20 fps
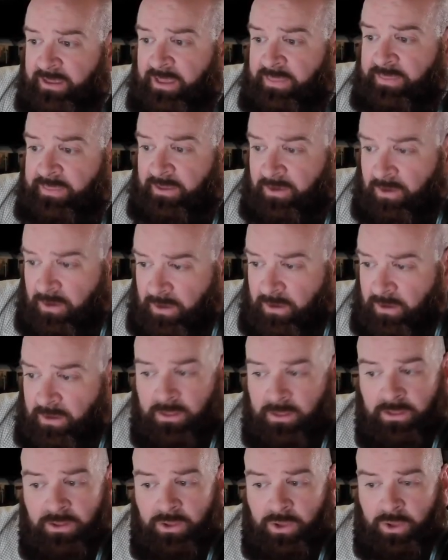and they
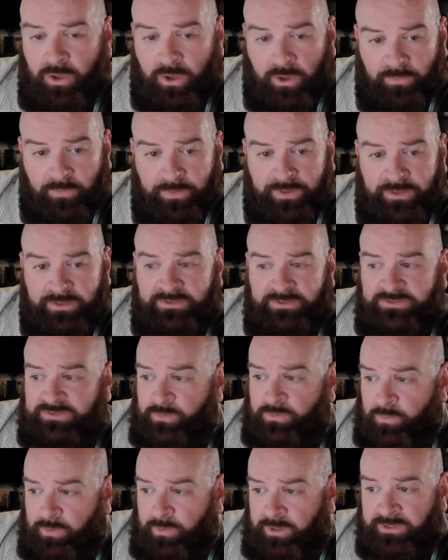all owe it
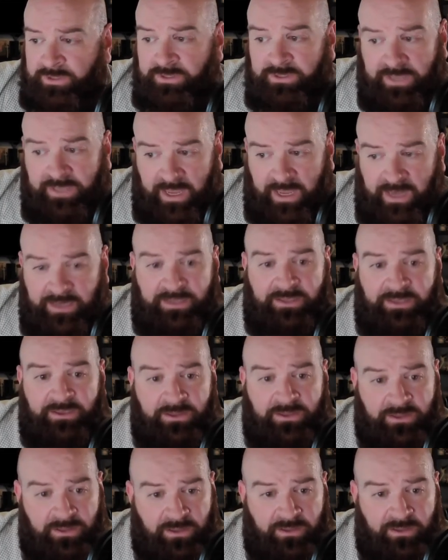to one Caitlin